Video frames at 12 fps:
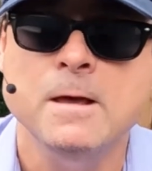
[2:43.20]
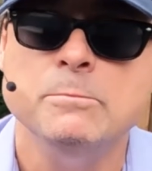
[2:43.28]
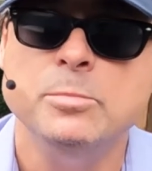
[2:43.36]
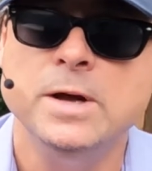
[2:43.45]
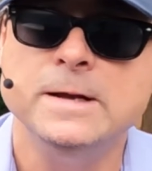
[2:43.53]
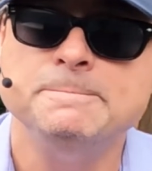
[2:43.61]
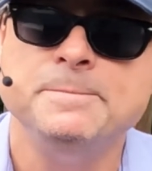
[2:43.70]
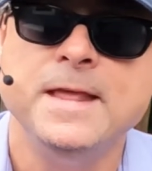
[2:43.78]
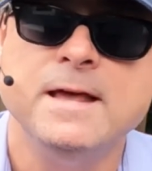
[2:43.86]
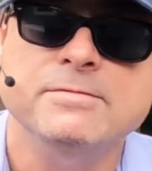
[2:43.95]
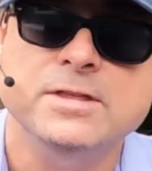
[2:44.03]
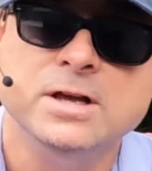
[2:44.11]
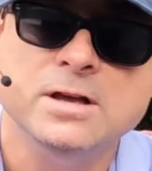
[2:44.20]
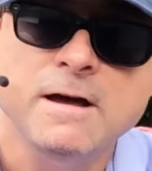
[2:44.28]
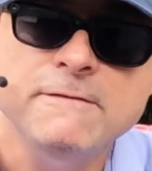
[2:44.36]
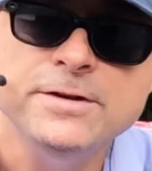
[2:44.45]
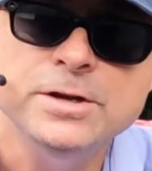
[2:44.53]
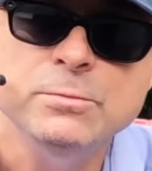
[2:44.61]
But the
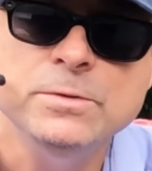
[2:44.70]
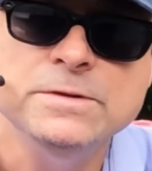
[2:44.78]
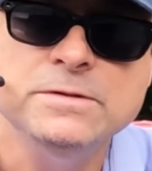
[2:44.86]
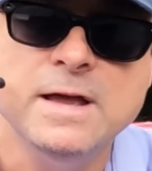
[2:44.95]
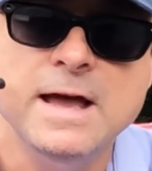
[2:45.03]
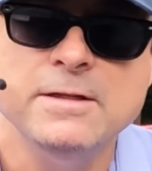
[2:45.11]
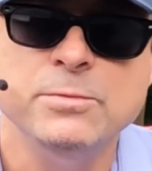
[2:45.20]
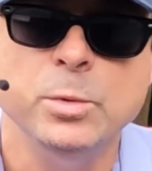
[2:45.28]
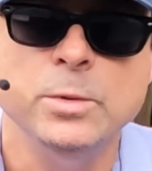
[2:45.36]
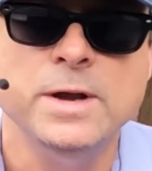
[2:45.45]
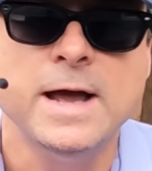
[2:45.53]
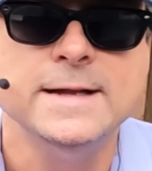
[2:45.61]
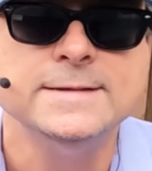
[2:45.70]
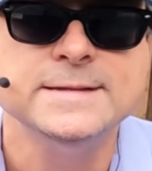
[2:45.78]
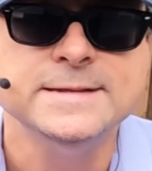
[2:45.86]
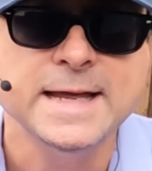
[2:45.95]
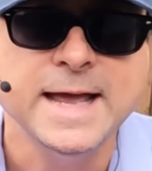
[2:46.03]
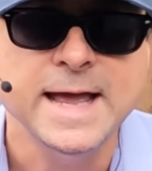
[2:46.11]
covenant with death will not
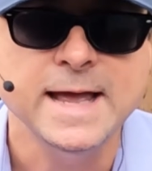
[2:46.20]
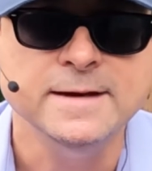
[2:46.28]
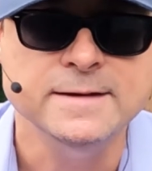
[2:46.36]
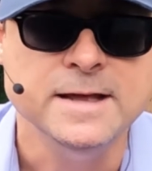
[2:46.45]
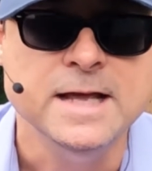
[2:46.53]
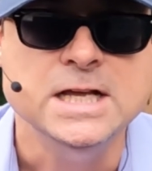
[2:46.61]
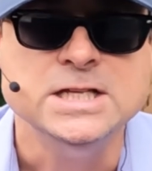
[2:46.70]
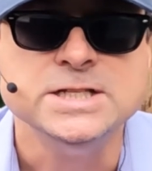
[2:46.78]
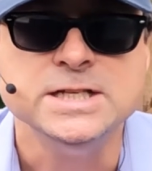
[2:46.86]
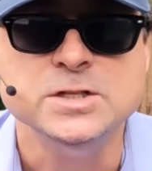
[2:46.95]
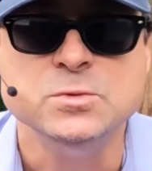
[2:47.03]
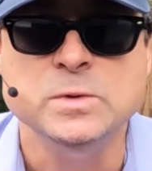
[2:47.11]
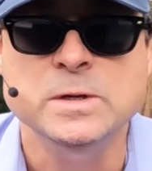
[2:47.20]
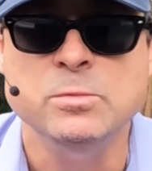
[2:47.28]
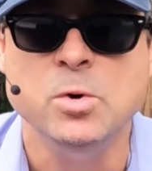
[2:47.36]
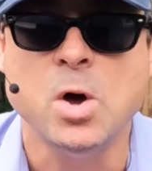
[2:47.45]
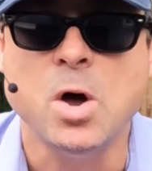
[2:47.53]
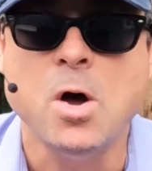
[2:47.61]
stand, since we
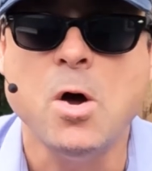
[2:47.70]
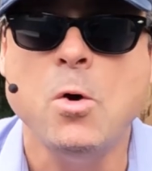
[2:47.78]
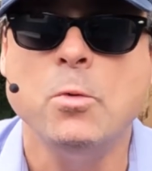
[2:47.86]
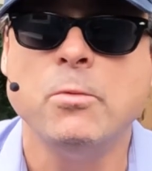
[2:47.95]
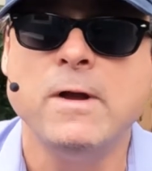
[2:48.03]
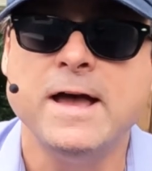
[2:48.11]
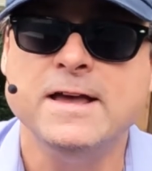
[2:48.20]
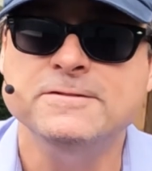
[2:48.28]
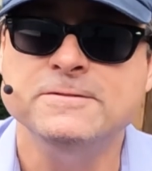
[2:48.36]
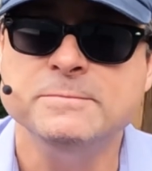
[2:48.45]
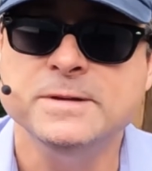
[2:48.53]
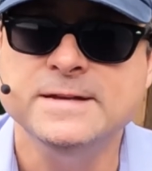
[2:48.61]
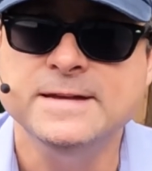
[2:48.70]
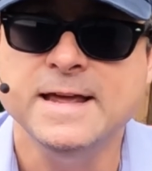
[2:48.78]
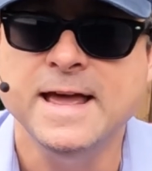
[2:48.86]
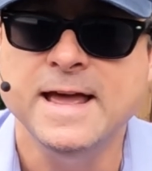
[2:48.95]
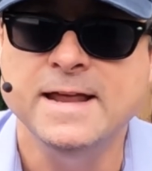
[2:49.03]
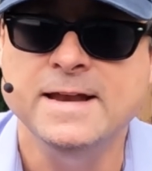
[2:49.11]
will all rise from the
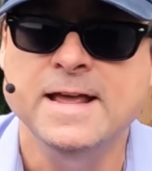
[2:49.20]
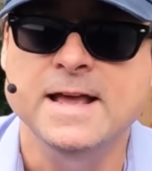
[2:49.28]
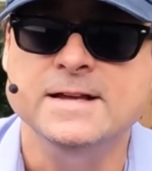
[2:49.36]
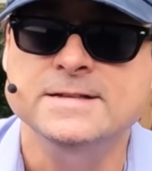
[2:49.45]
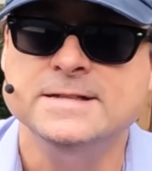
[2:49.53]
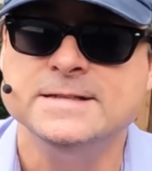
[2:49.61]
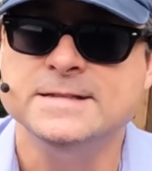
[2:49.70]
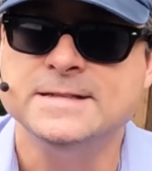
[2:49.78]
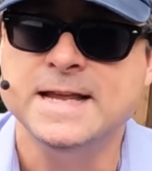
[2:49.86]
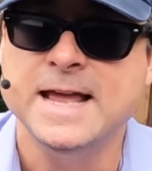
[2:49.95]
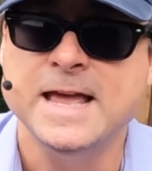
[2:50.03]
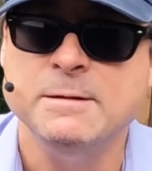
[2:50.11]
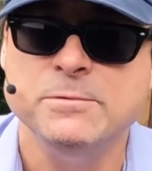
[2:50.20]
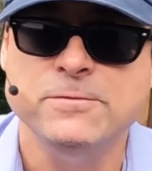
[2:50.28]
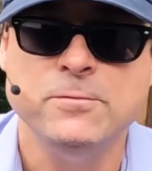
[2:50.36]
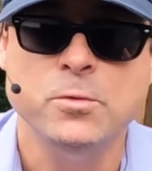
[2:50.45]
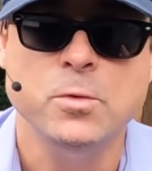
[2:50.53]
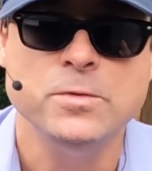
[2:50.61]
dead to stand
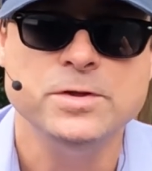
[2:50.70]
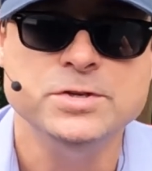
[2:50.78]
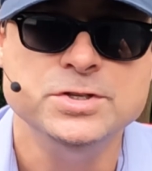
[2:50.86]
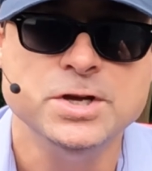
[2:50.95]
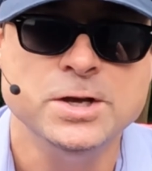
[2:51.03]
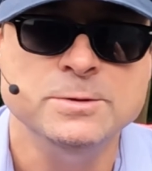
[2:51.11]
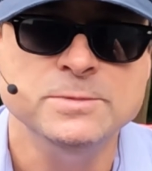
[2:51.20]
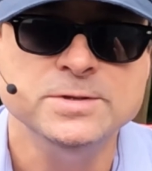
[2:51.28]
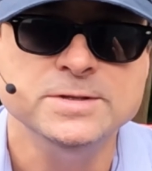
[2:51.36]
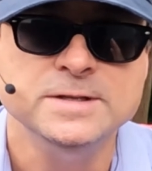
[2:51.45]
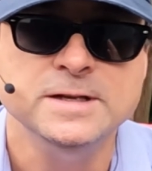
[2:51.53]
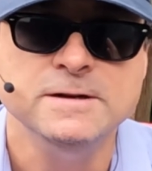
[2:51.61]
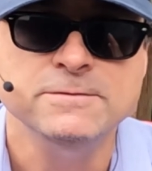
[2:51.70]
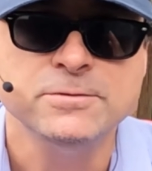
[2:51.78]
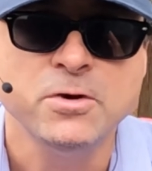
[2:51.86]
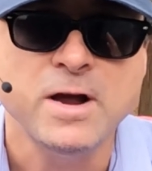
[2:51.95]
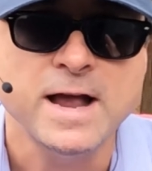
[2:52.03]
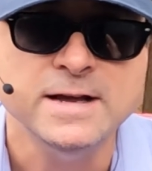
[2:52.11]
before the judgment seat of
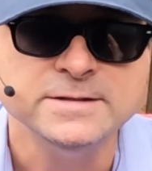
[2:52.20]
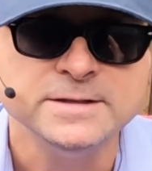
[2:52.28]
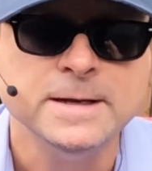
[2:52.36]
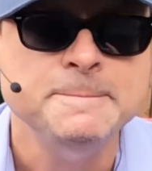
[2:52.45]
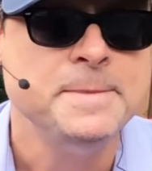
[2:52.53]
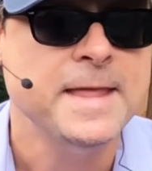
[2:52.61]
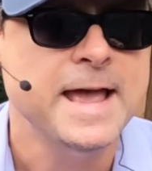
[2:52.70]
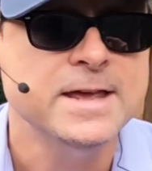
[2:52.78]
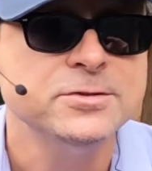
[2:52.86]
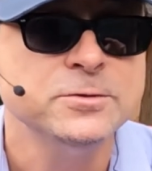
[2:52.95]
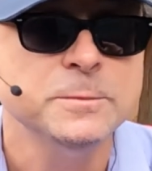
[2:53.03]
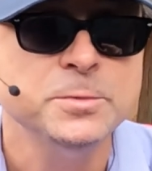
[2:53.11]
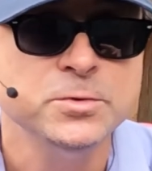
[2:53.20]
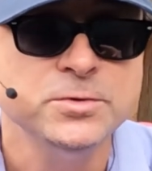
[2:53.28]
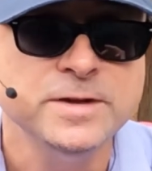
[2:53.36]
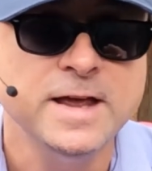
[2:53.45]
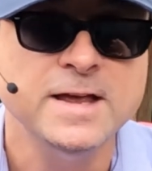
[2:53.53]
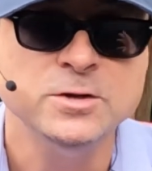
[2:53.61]
Christ. As scripture
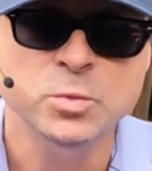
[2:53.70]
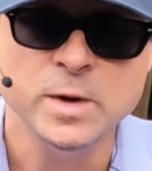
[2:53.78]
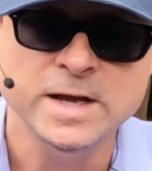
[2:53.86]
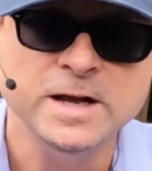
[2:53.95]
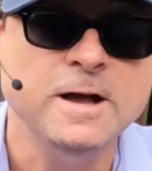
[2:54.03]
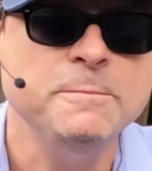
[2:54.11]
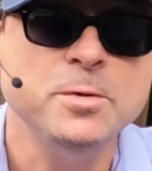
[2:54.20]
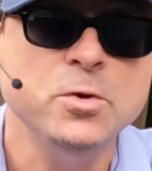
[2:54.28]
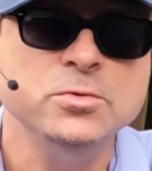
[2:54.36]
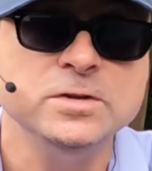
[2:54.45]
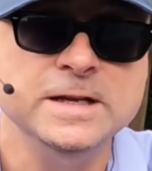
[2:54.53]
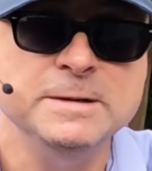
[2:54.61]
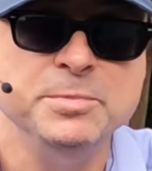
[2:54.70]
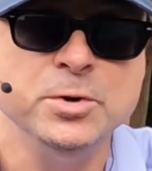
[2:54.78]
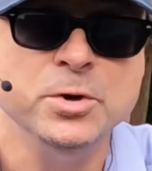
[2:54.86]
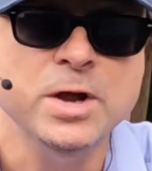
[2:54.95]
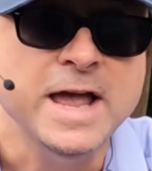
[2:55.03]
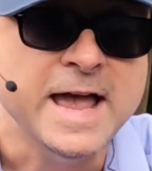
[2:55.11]
says, Wake up, O
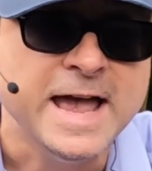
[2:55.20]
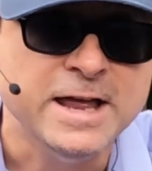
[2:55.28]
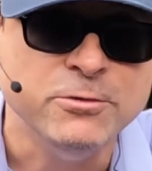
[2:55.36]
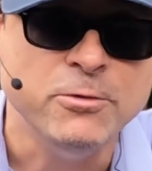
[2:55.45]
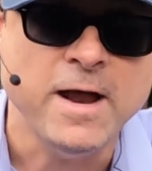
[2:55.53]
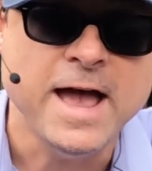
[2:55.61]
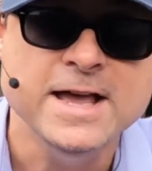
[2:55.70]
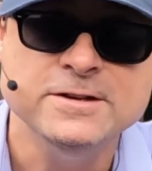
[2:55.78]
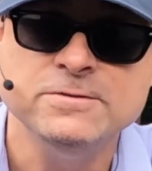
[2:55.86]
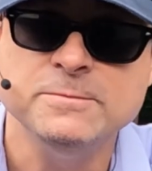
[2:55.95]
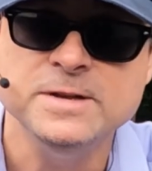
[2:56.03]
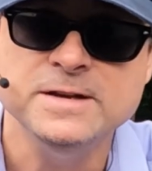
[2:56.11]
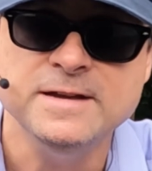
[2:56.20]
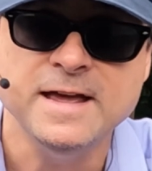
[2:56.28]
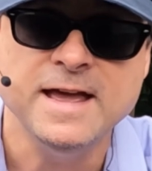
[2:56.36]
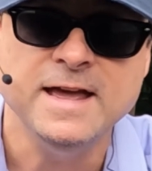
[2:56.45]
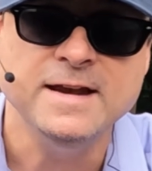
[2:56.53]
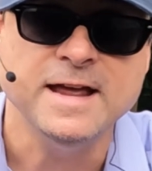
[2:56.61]
sleeper, and rise from the
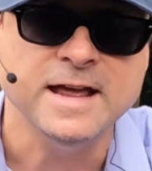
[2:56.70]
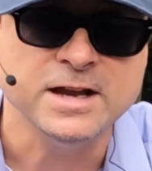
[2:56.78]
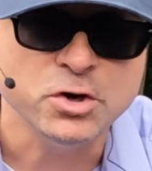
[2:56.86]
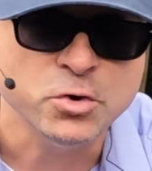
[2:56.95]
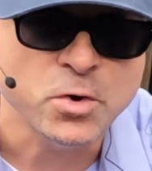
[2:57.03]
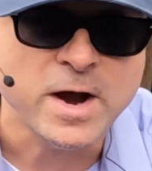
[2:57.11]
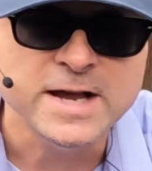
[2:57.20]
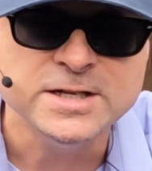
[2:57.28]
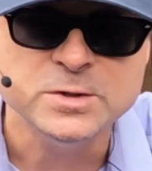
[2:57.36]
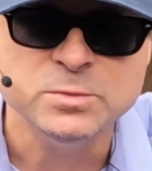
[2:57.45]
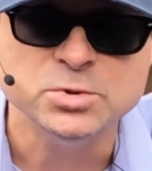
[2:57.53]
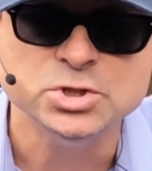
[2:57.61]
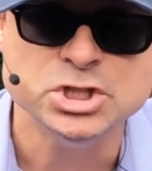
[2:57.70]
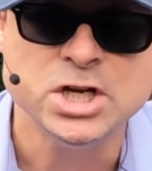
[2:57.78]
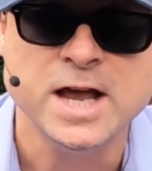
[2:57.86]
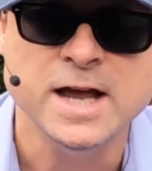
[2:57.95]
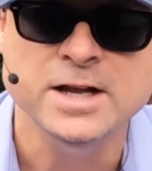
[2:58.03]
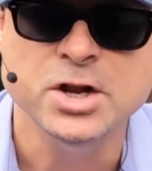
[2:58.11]
dead, and Christ will
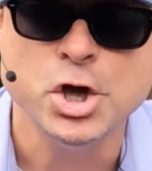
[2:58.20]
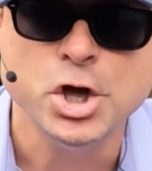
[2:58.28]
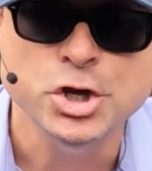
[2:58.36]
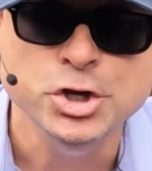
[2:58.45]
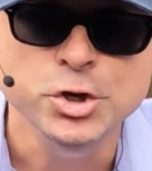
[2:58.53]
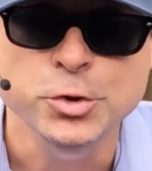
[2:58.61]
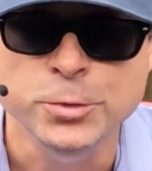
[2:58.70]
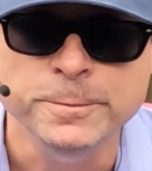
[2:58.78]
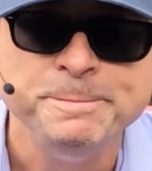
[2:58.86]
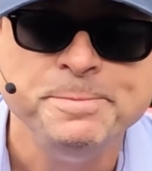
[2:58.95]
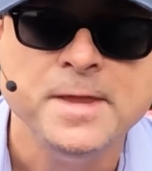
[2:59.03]
shine on you.